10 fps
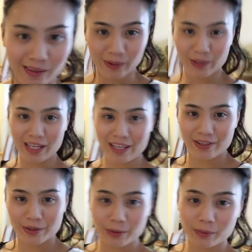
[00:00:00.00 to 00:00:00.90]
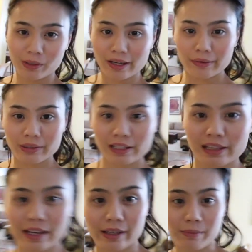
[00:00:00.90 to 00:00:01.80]
Okay, so what I
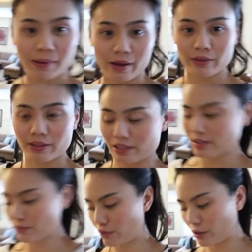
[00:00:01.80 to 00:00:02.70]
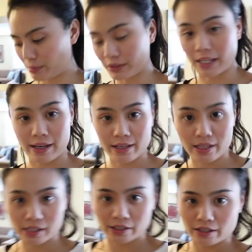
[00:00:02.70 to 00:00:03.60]
really like about this formal
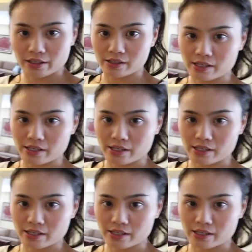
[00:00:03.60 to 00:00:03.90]
dining area